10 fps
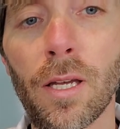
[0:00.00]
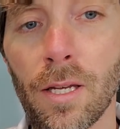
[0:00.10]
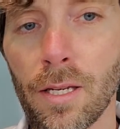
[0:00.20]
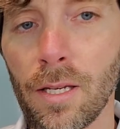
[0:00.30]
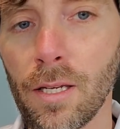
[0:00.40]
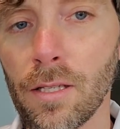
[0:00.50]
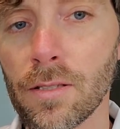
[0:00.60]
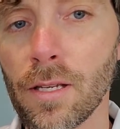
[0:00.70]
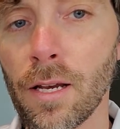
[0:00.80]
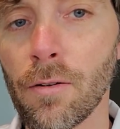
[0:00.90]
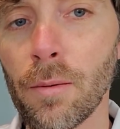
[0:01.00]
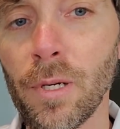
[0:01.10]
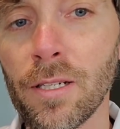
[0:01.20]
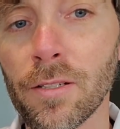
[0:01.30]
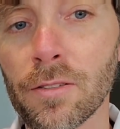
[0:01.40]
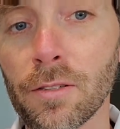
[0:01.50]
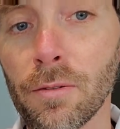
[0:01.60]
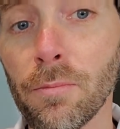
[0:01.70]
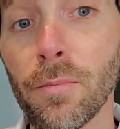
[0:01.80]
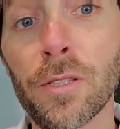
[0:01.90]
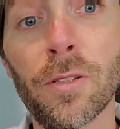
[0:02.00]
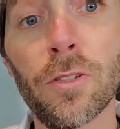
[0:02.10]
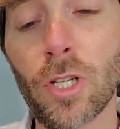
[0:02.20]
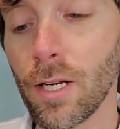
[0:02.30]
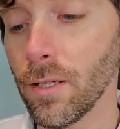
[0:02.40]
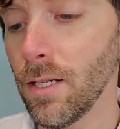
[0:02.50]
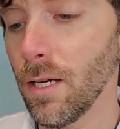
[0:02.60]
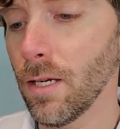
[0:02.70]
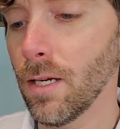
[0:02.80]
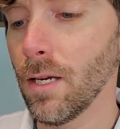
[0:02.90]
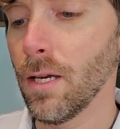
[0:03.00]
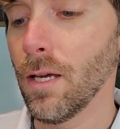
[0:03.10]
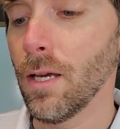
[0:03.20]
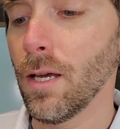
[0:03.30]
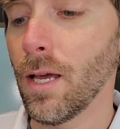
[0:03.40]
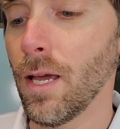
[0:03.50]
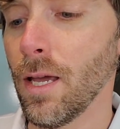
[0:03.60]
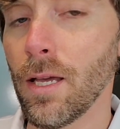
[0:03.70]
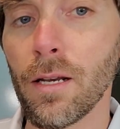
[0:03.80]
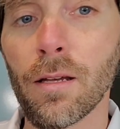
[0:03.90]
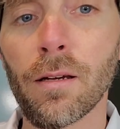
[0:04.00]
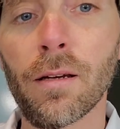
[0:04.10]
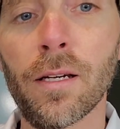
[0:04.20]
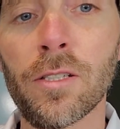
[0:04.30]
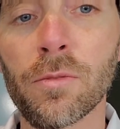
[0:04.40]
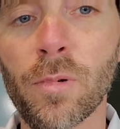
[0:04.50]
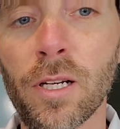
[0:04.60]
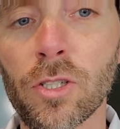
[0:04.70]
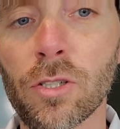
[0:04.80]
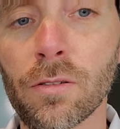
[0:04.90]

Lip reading: is I grab my dog's muzzle gently and I just brush.